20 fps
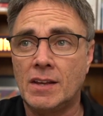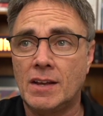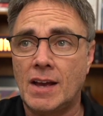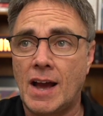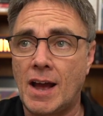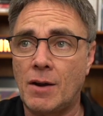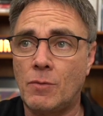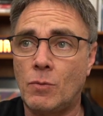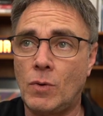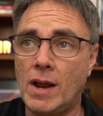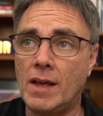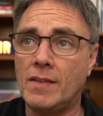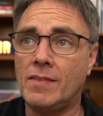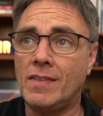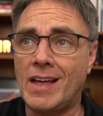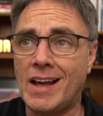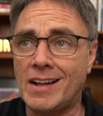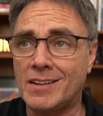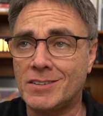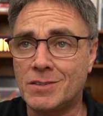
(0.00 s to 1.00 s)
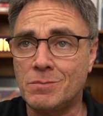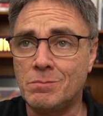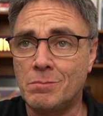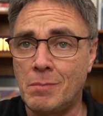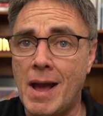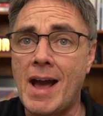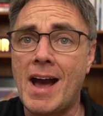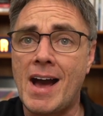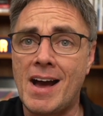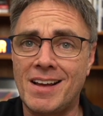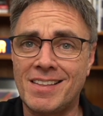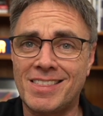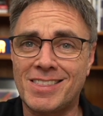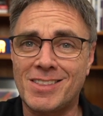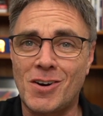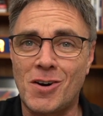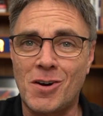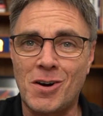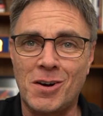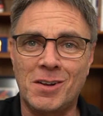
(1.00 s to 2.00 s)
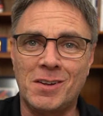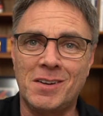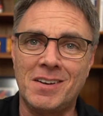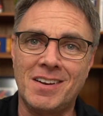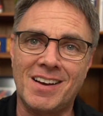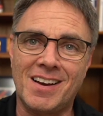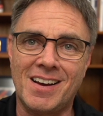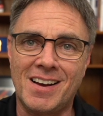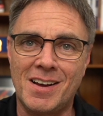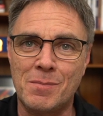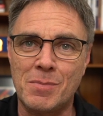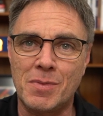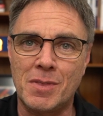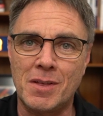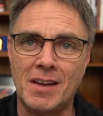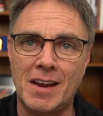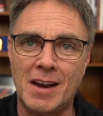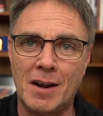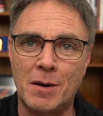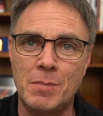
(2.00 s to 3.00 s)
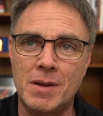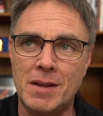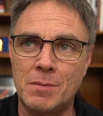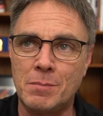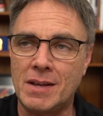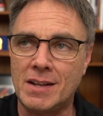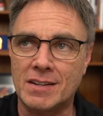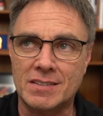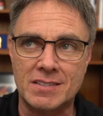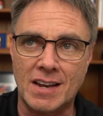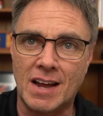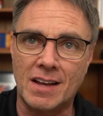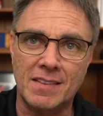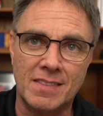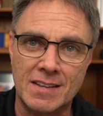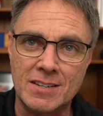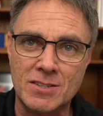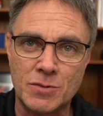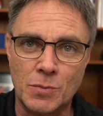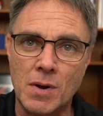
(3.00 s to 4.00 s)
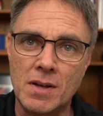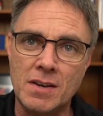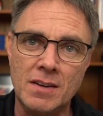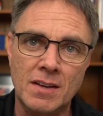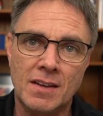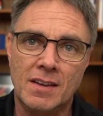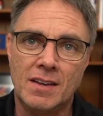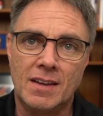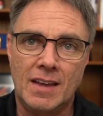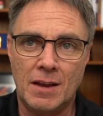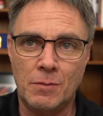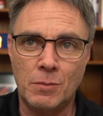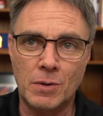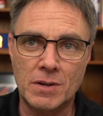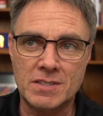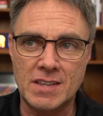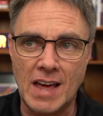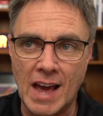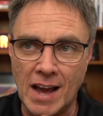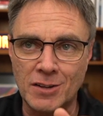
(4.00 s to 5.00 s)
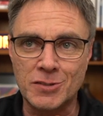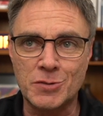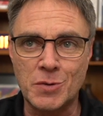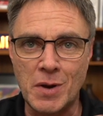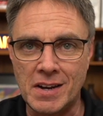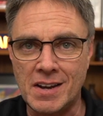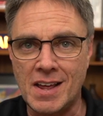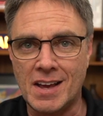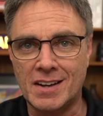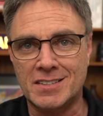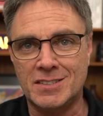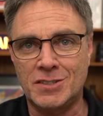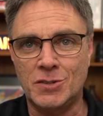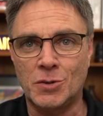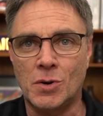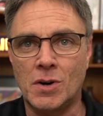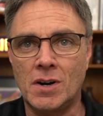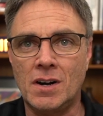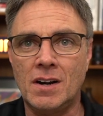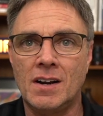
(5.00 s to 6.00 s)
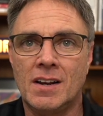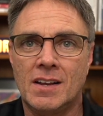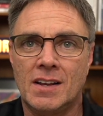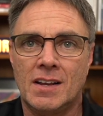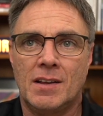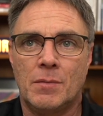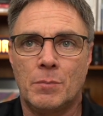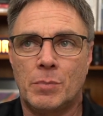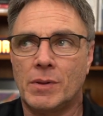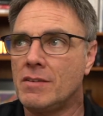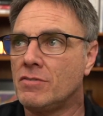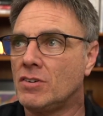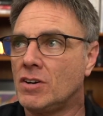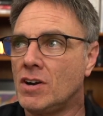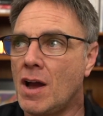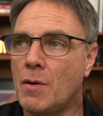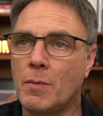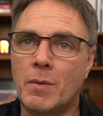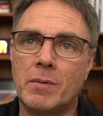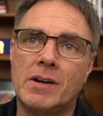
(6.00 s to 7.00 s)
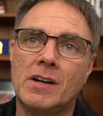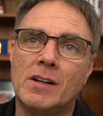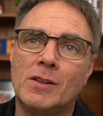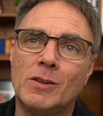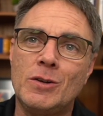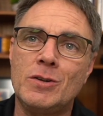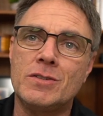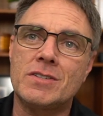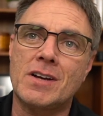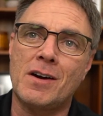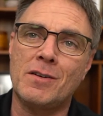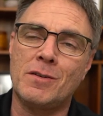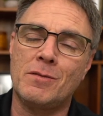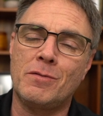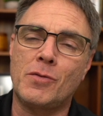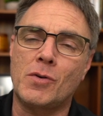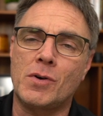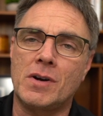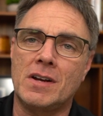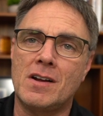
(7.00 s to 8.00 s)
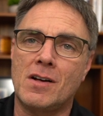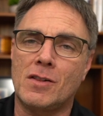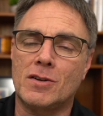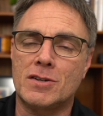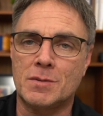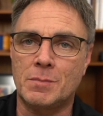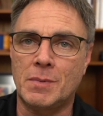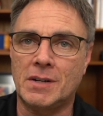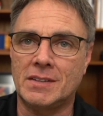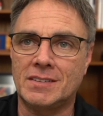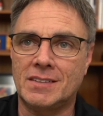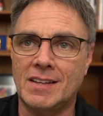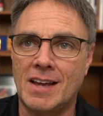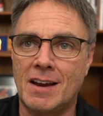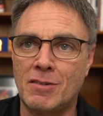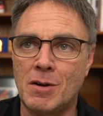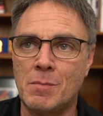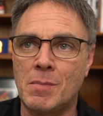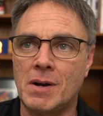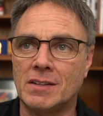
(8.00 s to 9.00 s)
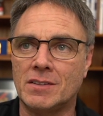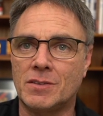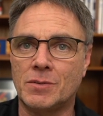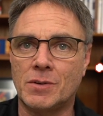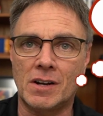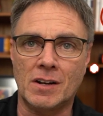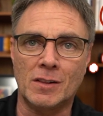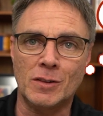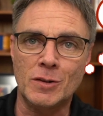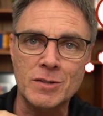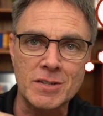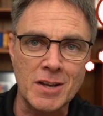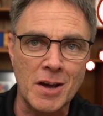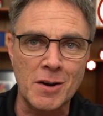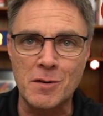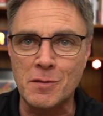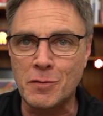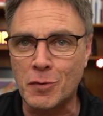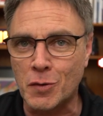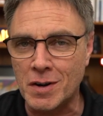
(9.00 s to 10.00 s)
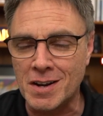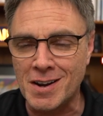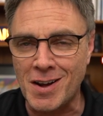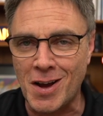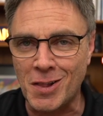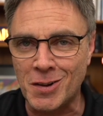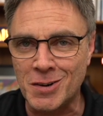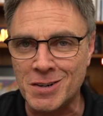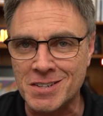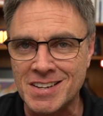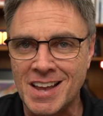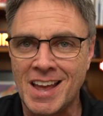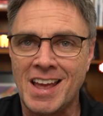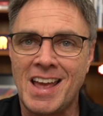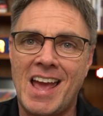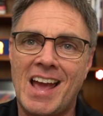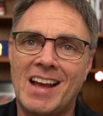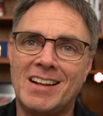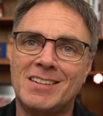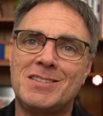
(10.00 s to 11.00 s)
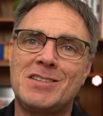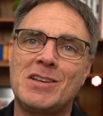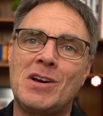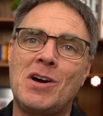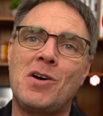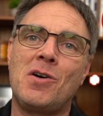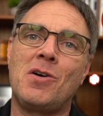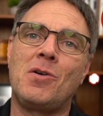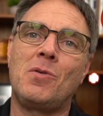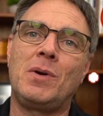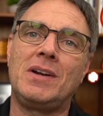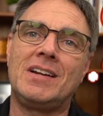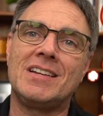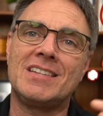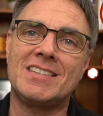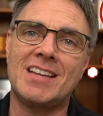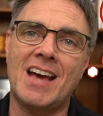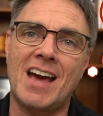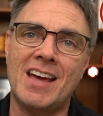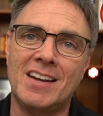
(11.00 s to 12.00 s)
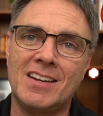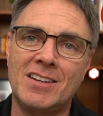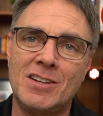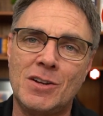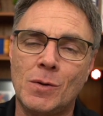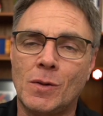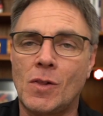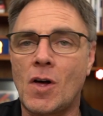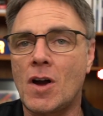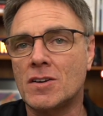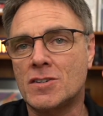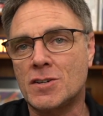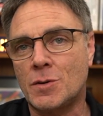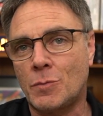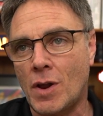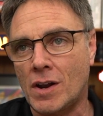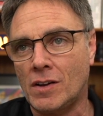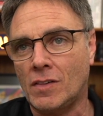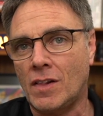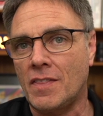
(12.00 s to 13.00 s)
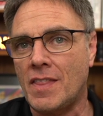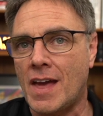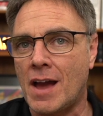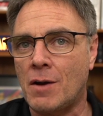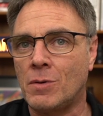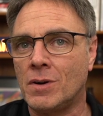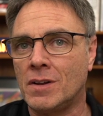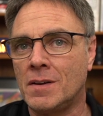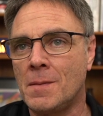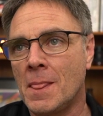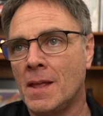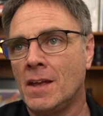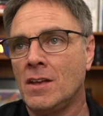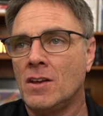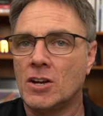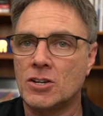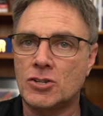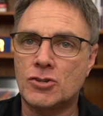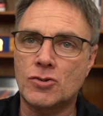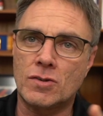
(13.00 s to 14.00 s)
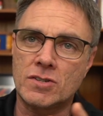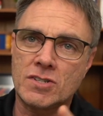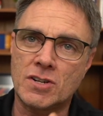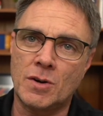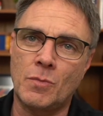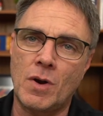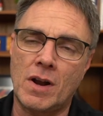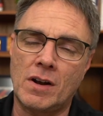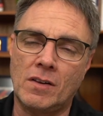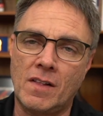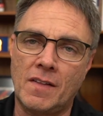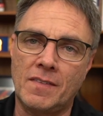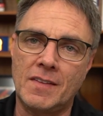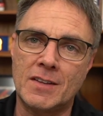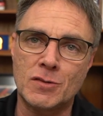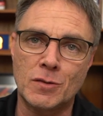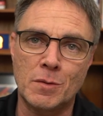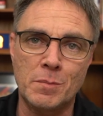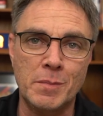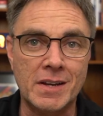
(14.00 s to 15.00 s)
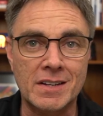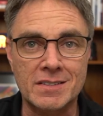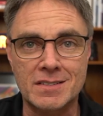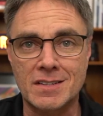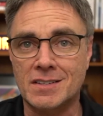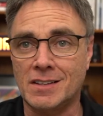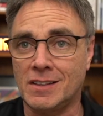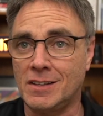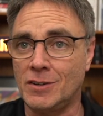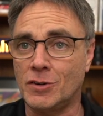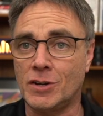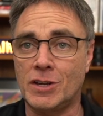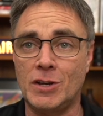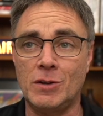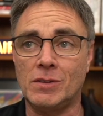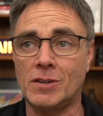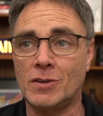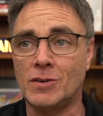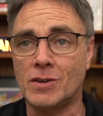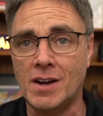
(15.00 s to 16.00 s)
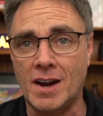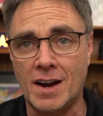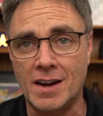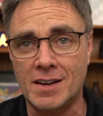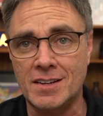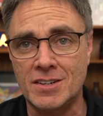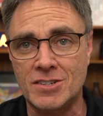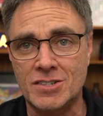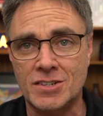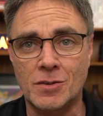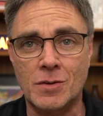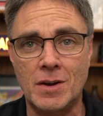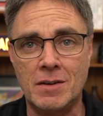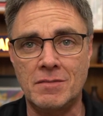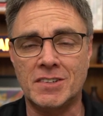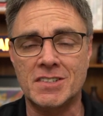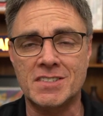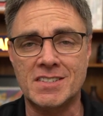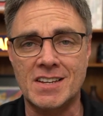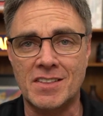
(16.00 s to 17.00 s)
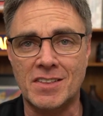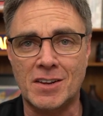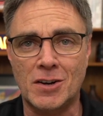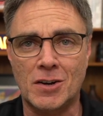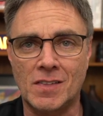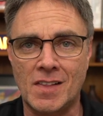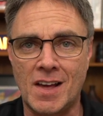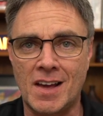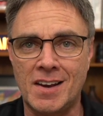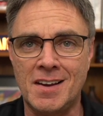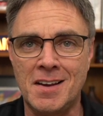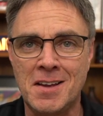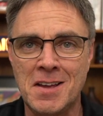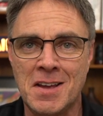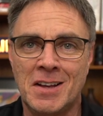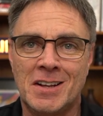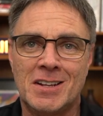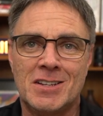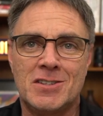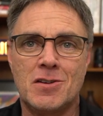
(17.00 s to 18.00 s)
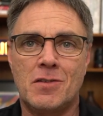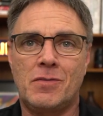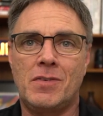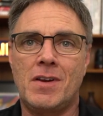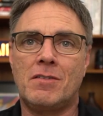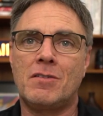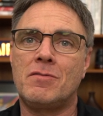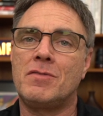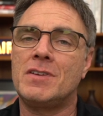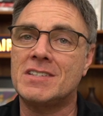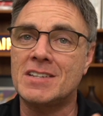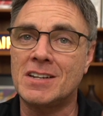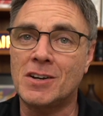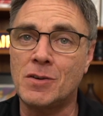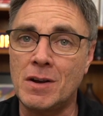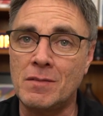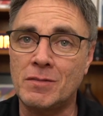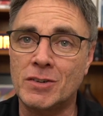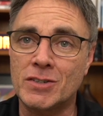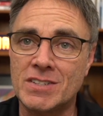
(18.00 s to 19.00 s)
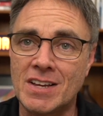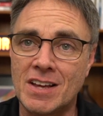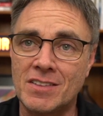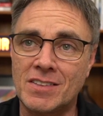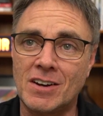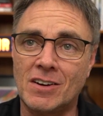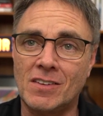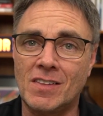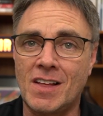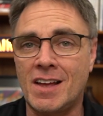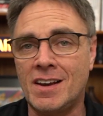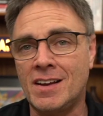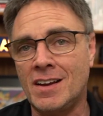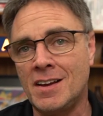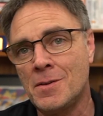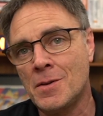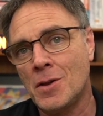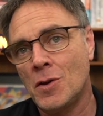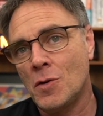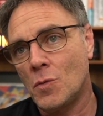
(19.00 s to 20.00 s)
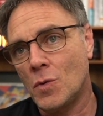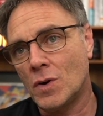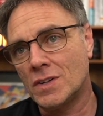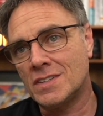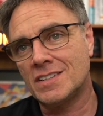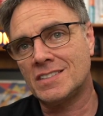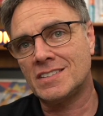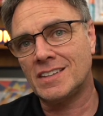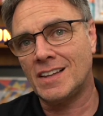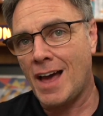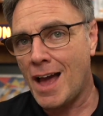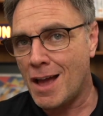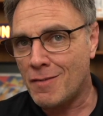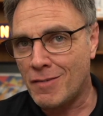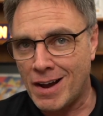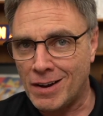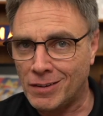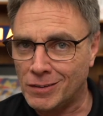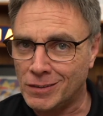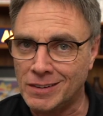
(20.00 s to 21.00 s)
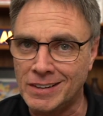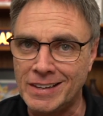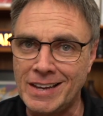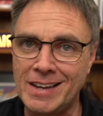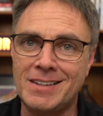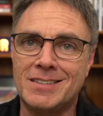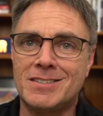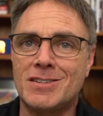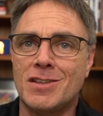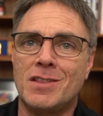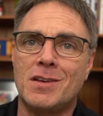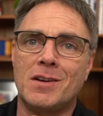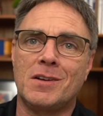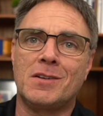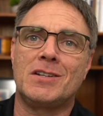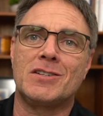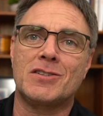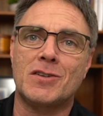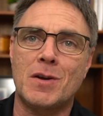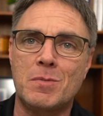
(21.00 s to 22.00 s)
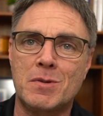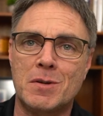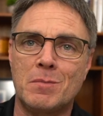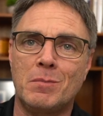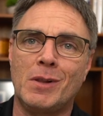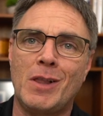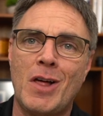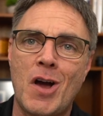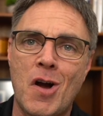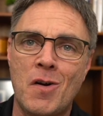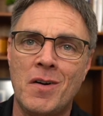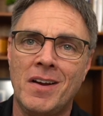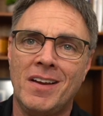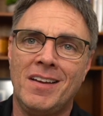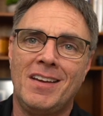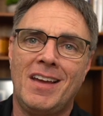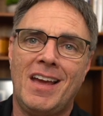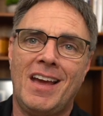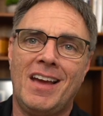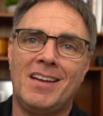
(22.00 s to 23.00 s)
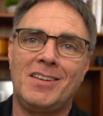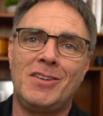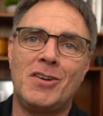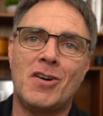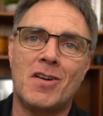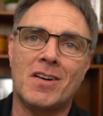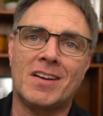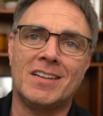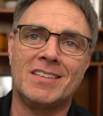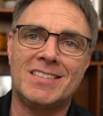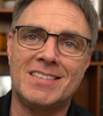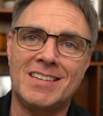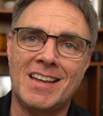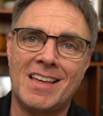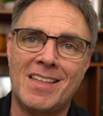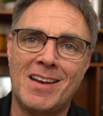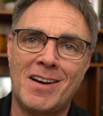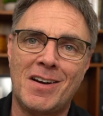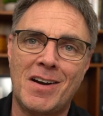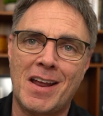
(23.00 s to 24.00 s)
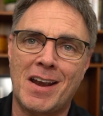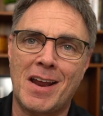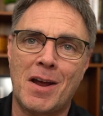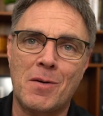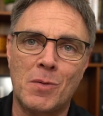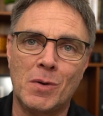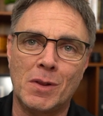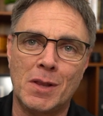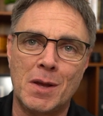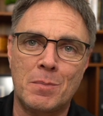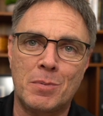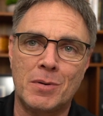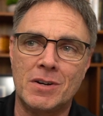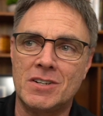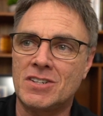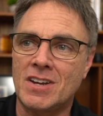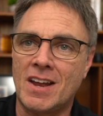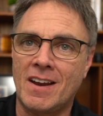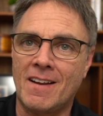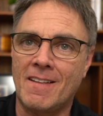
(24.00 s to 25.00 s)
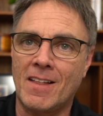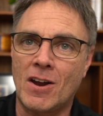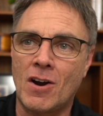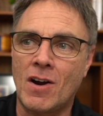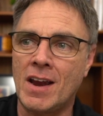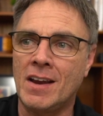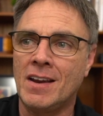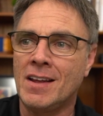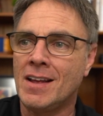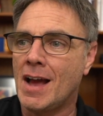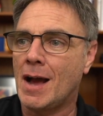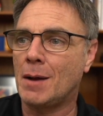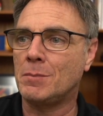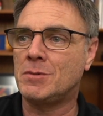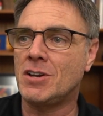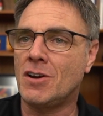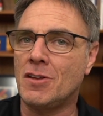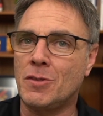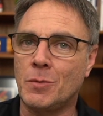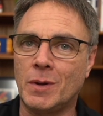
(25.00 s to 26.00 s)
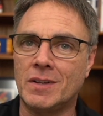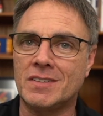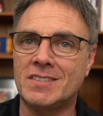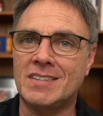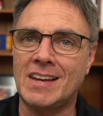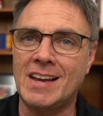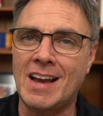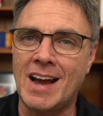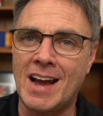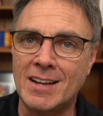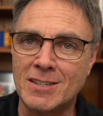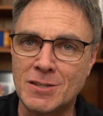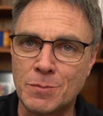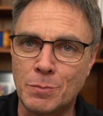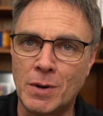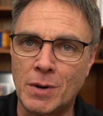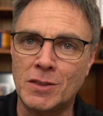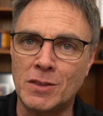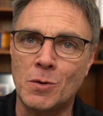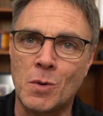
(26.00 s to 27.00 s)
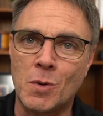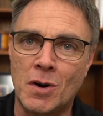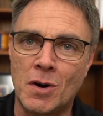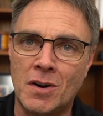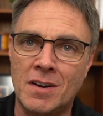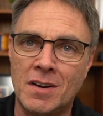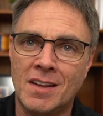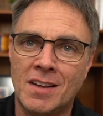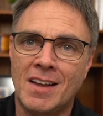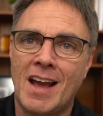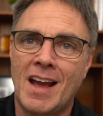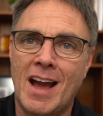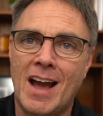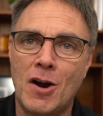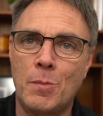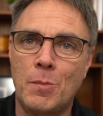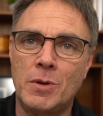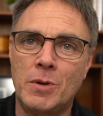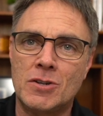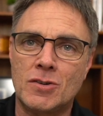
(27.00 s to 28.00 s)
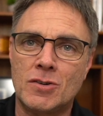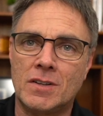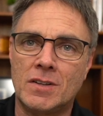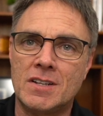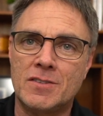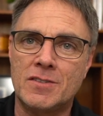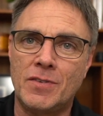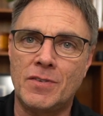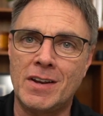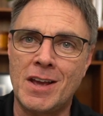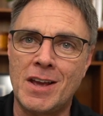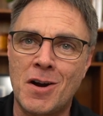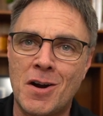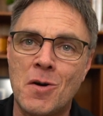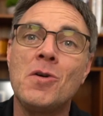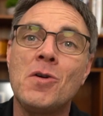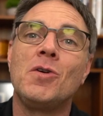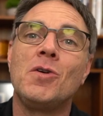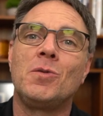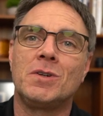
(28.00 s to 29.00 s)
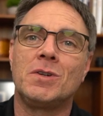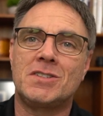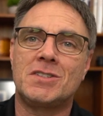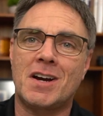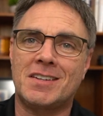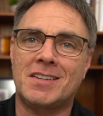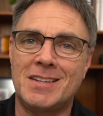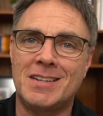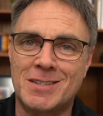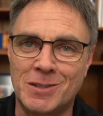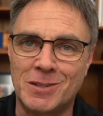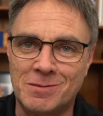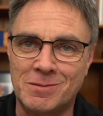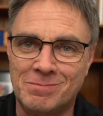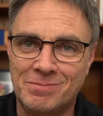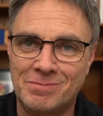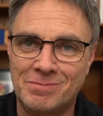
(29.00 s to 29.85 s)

I ran that math on um, the Airbnb. It's not this one, it was the house right next door believe it or not, we were going to lose $140 a month every month. We're going to lose $140. And so we decided to do a long term rental on that one, a short term rental on this one because it's a little cute little cottage in Greenville, South Carolina. So if you ever visit Greenville, South Carolina, once it's live, I'll link to the description below and y'all can stay there. And I really appreciate it. All right. I'm Terry, the real estate guy. Spread the word. I hope you enjoyed this video. We'll talk to you soon.